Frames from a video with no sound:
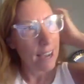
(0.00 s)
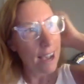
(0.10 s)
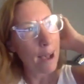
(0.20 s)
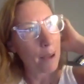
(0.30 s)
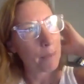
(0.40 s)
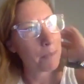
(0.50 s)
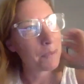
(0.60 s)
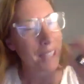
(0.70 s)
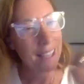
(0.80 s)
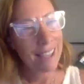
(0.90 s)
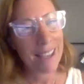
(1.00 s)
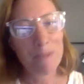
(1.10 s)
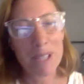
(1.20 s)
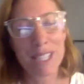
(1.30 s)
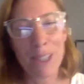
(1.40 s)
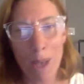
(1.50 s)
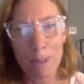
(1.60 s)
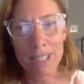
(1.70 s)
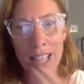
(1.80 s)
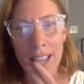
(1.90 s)
But so I
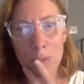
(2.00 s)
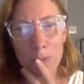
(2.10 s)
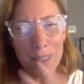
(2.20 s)
was like,